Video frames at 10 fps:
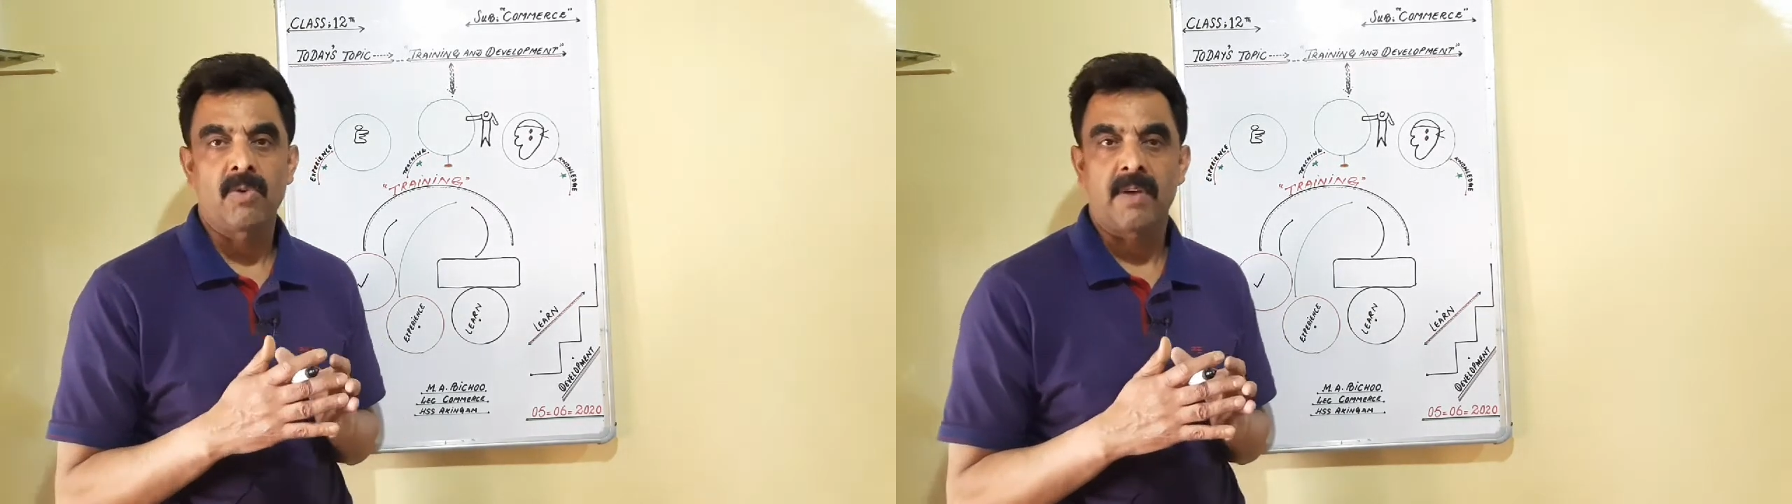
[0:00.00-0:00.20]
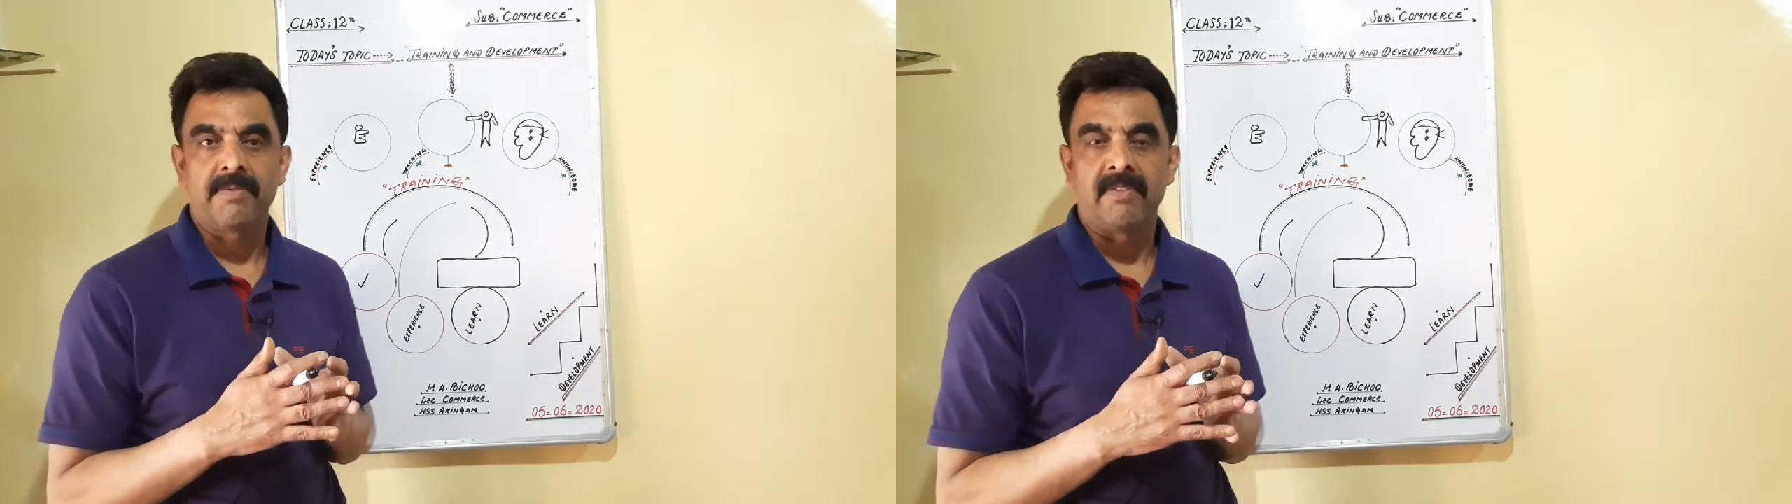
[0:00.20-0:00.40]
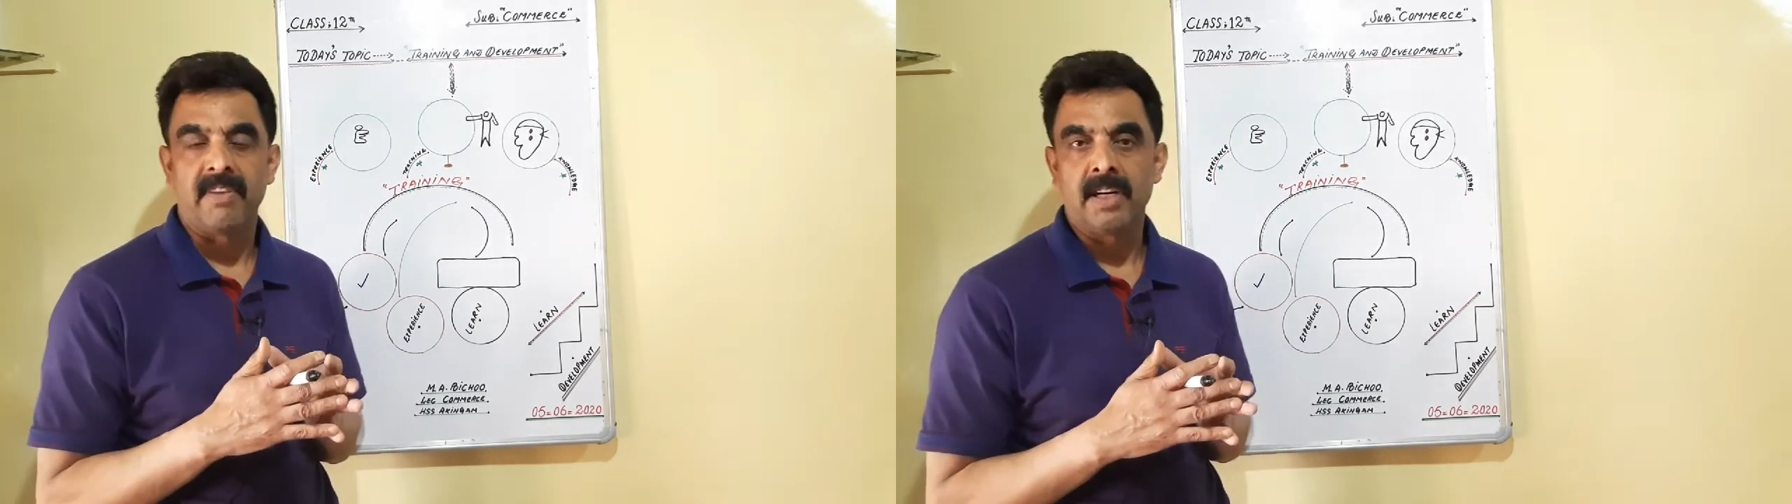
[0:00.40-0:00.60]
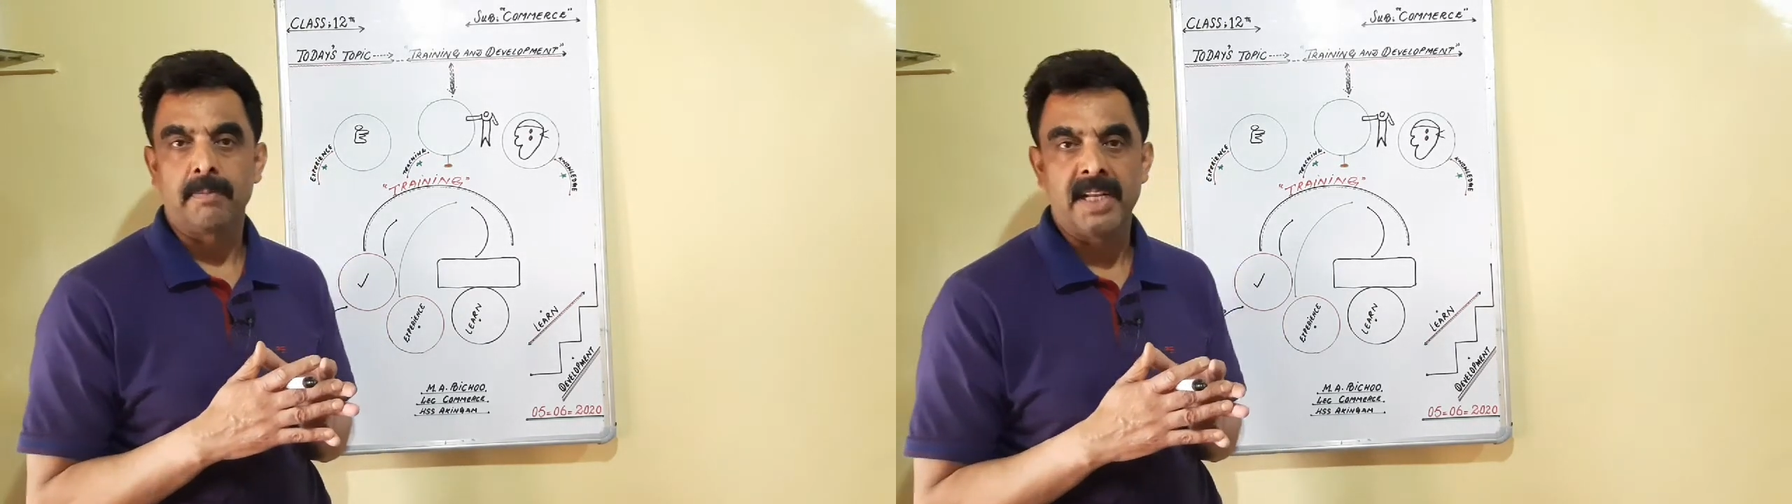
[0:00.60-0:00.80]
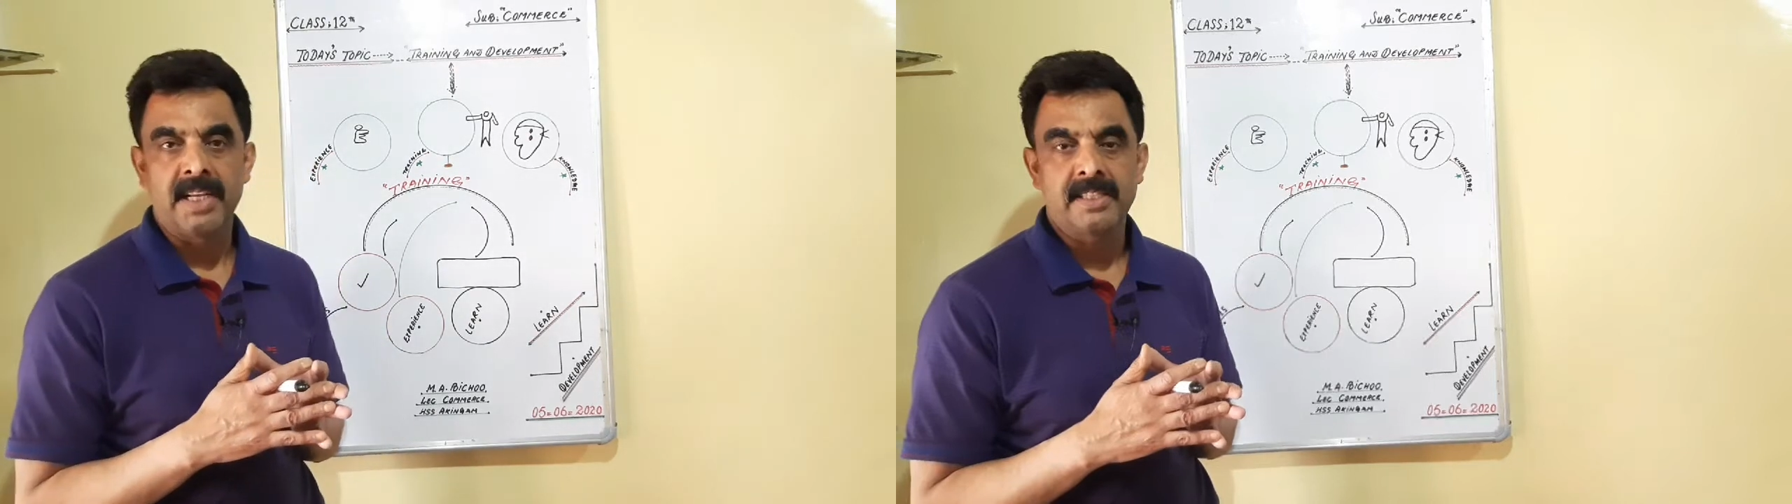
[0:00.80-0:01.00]
of the
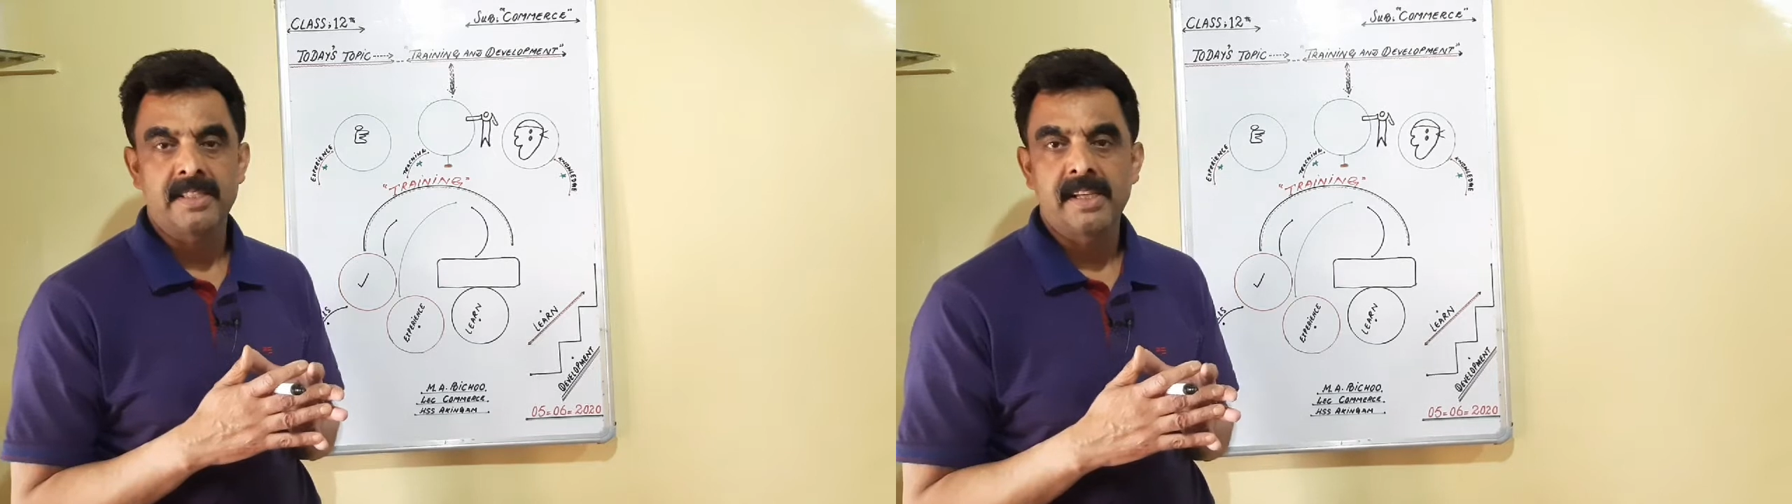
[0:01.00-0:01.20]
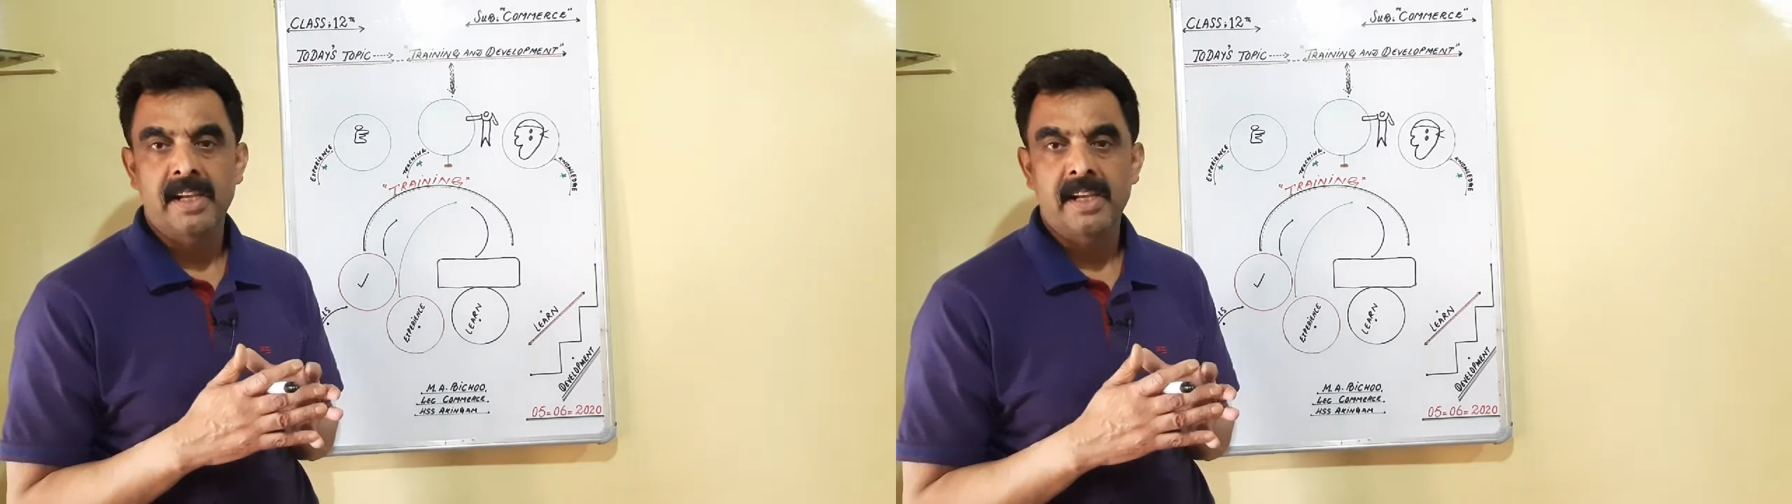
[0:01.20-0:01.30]
workplace